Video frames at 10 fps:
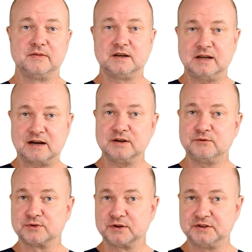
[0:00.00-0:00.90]
The
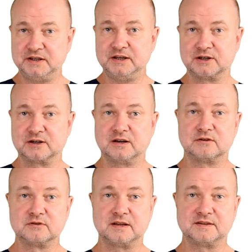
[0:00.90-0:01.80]
current frontier
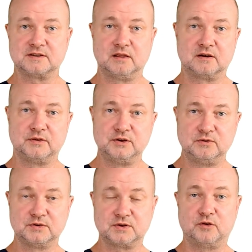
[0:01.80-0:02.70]
runs along the
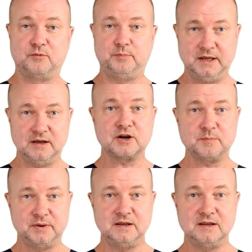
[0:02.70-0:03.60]
use of
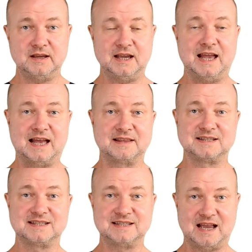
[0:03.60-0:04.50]
PRP
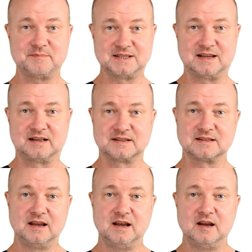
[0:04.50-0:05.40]
and stem
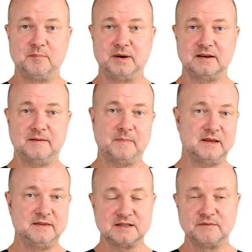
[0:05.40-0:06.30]
cells, but
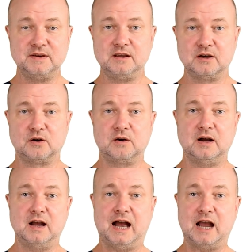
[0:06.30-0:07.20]
in this video,
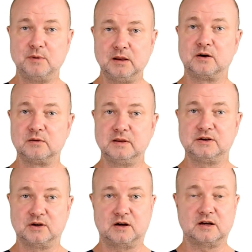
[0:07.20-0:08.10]
I will only
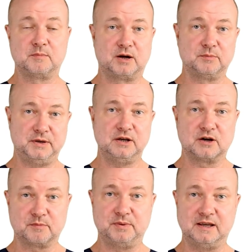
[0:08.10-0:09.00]
talk about
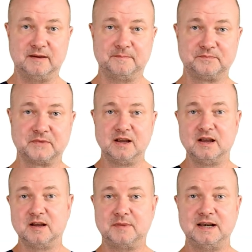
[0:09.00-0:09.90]
PRP.
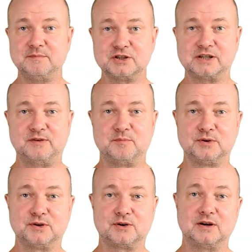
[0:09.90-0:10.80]
My name is Stefan
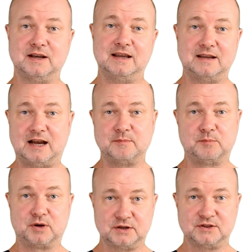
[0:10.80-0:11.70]
Buntrock, and I'm a
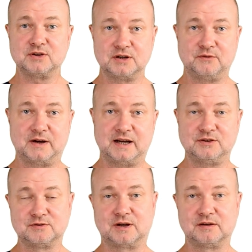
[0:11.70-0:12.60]

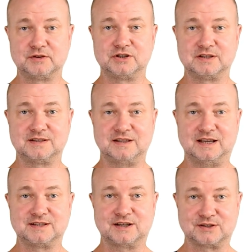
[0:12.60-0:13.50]
board-certified urologist
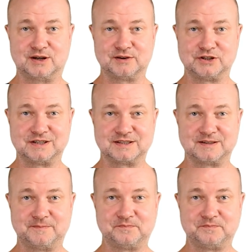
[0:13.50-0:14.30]
and sexologist.